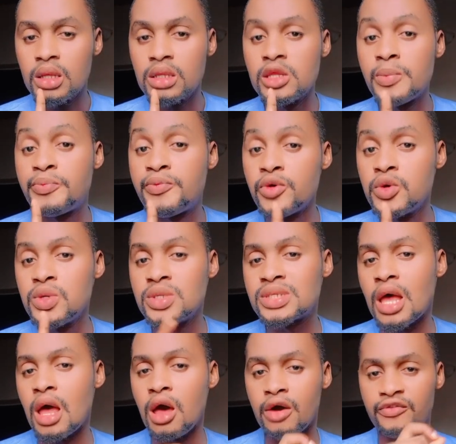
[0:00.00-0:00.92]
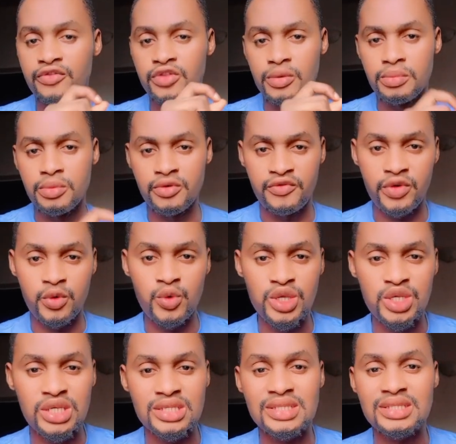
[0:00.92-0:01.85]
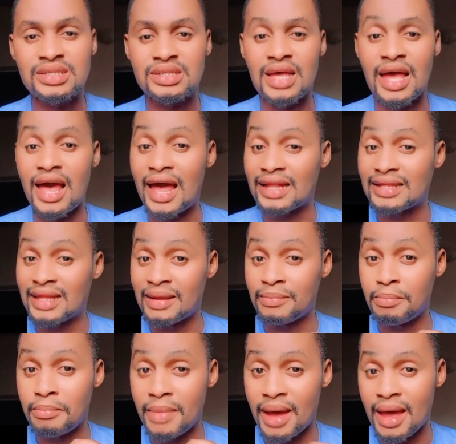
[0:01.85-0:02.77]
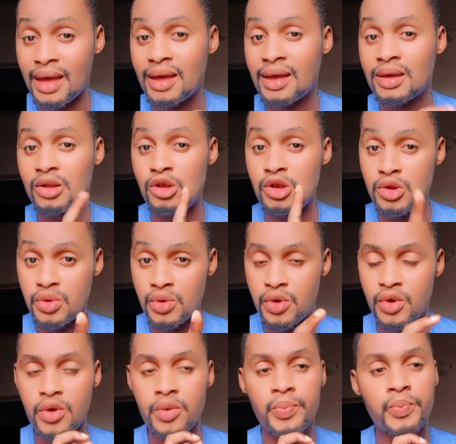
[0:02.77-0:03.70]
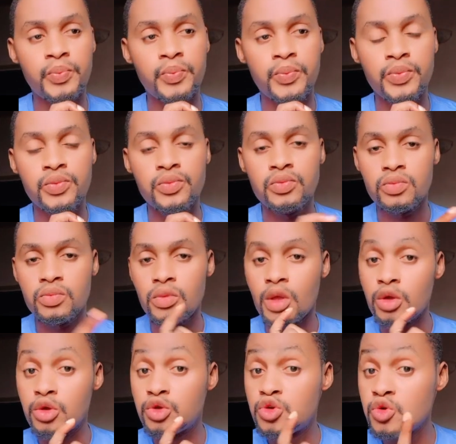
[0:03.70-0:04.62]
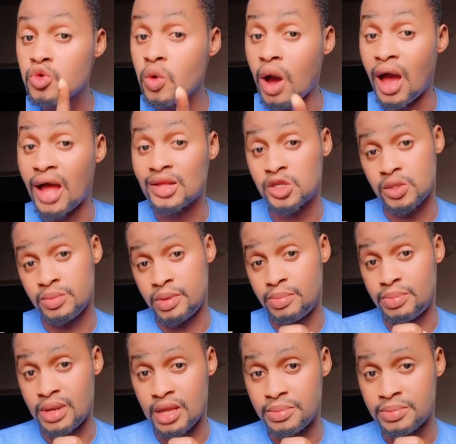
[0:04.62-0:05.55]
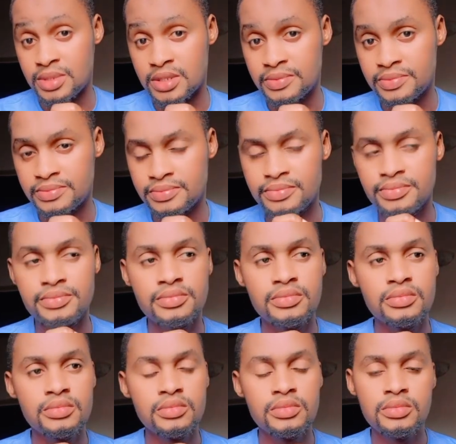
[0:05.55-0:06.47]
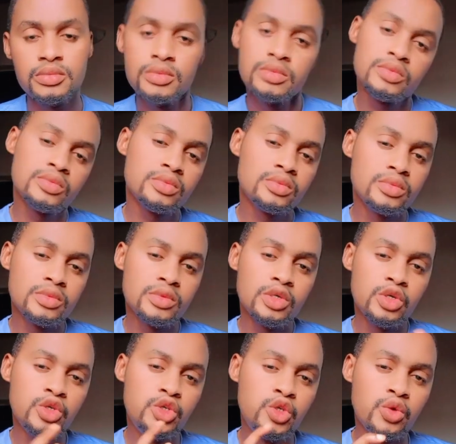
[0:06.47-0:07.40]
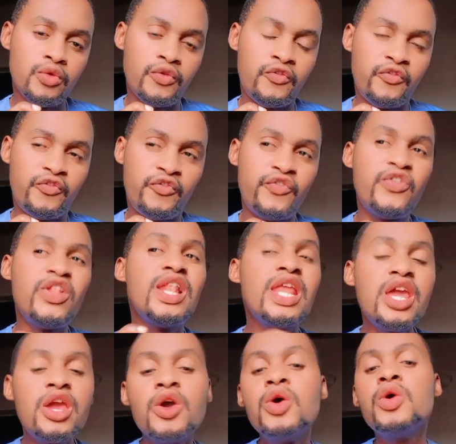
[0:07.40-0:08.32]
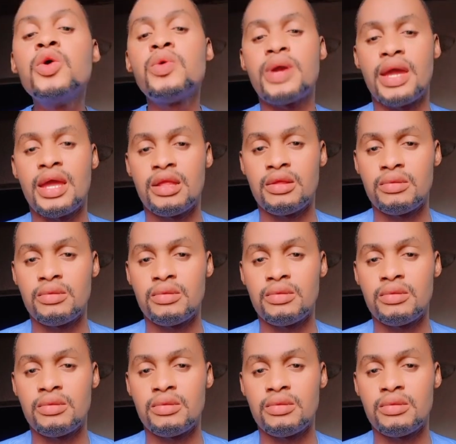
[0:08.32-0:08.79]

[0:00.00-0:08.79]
the producer of the movie, which is Adama Luke, you are to be blamed. You flew